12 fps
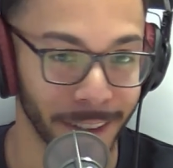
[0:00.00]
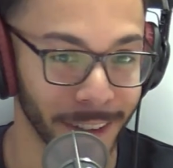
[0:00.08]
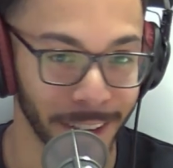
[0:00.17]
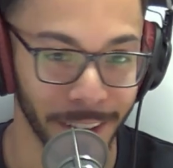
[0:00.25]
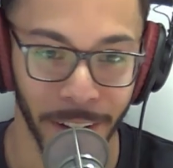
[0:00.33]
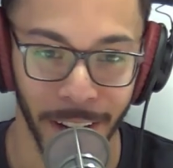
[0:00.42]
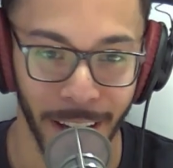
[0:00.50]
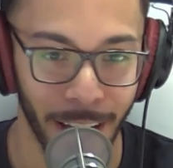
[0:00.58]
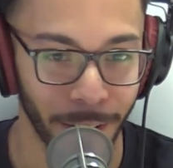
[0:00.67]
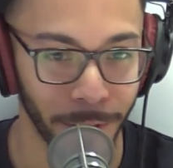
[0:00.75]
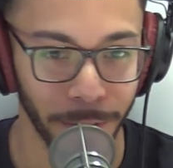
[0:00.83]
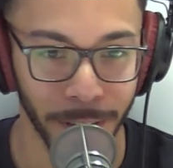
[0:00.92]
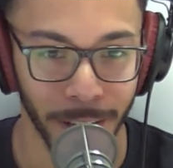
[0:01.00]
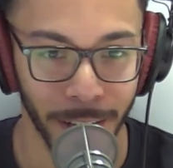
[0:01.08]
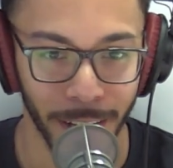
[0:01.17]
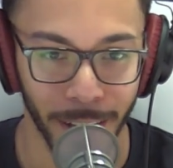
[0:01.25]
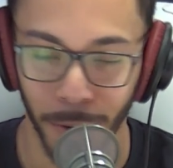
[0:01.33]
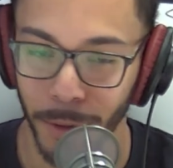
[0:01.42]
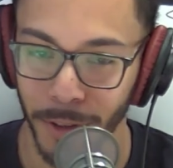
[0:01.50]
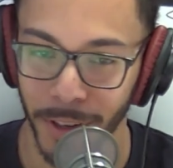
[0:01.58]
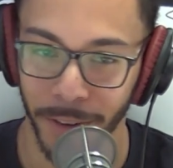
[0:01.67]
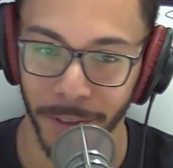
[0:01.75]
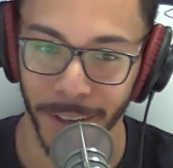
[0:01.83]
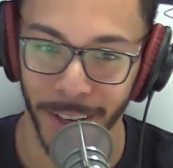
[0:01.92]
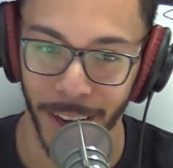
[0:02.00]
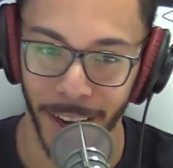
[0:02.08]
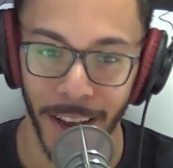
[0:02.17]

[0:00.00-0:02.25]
like every day, almost every day.